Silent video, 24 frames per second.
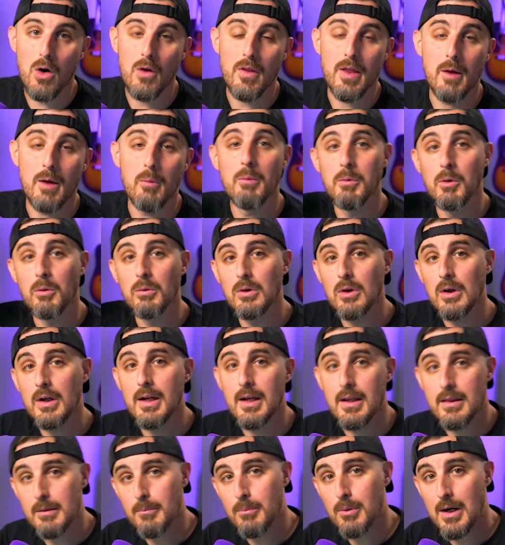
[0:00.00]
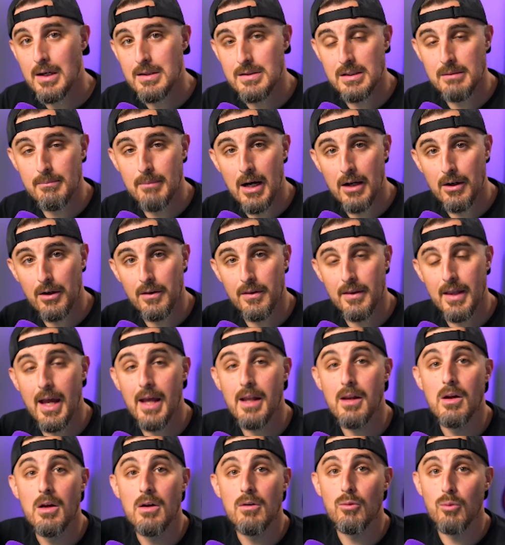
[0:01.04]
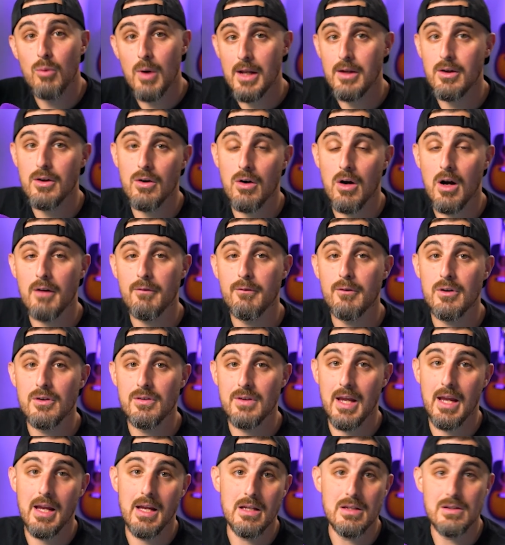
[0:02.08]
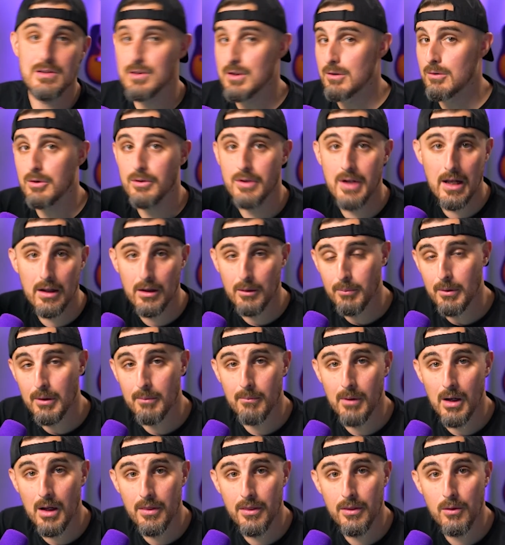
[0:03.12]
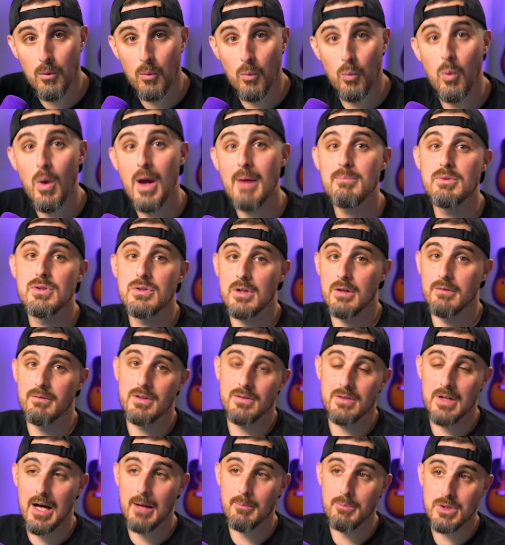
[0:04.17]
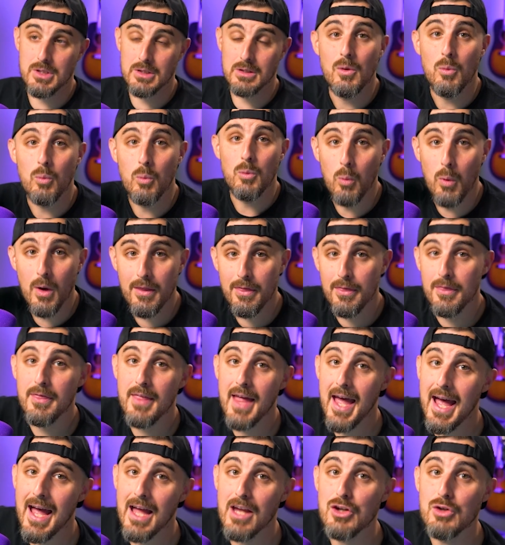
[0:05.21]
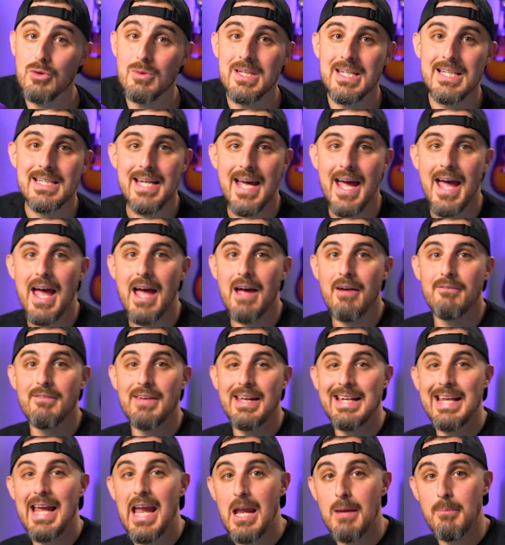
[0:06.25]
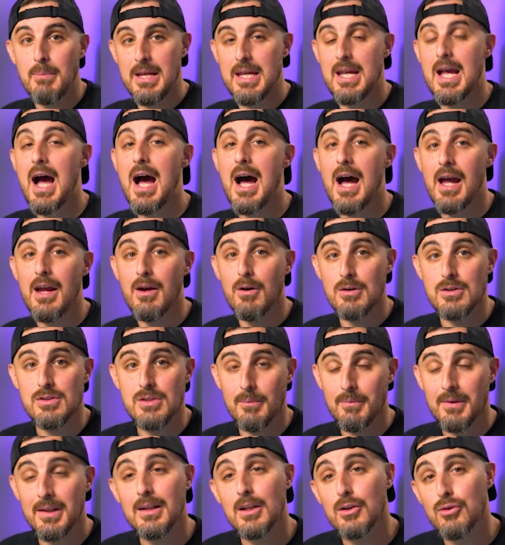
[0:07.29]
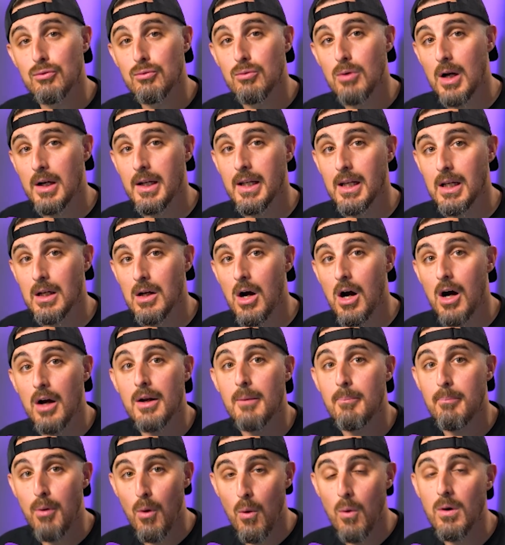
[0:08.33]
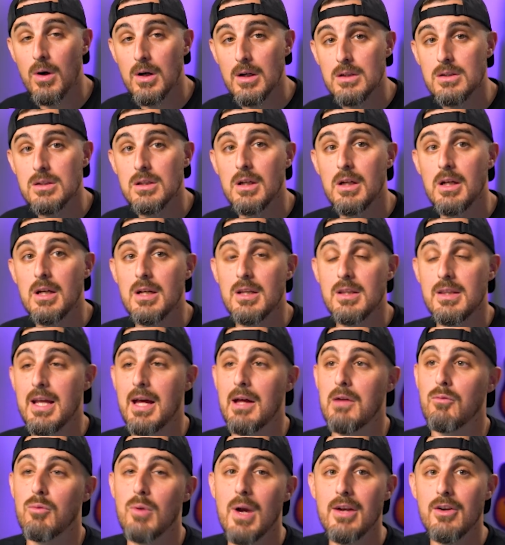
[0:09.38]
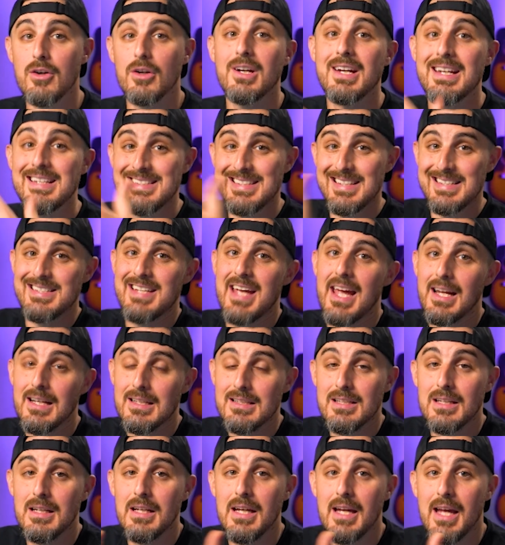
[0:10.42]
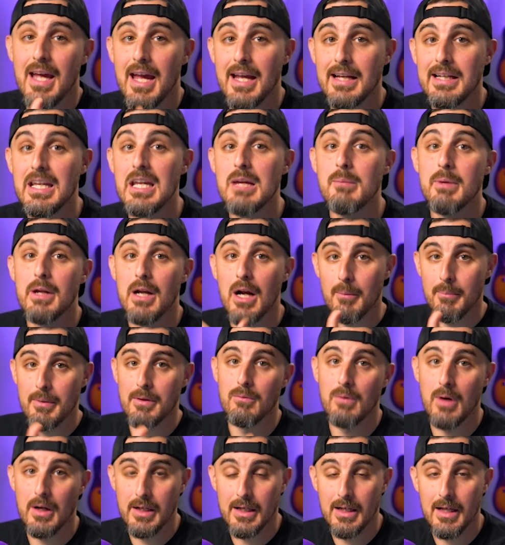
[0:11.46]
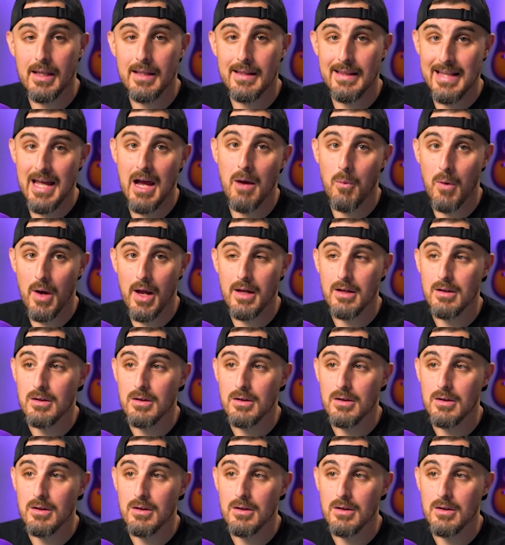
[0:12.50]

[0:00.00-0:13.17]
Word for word: that when we were looking at the pricing model that Render offers a $0 per month web service option. With that, you need to have an API or something that's running on a port that Render can detect and keep it up and running in that way.